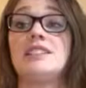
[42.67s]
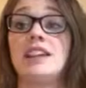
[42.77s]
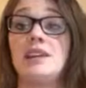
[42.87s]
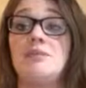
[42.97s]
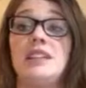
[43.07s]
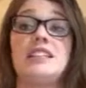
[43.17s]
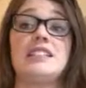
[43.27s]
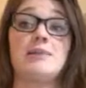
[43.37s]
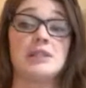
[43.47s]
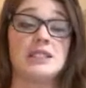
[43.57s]

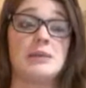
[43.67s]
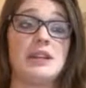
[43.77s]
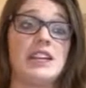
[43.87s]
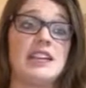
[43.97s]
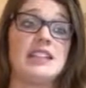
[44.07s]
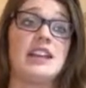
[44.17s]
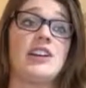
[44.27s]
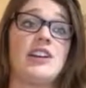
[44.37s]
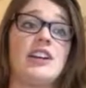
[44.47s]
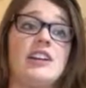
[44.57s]
diabetes epidemic in the
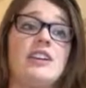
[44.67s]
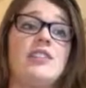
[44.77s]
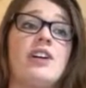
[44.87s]
area.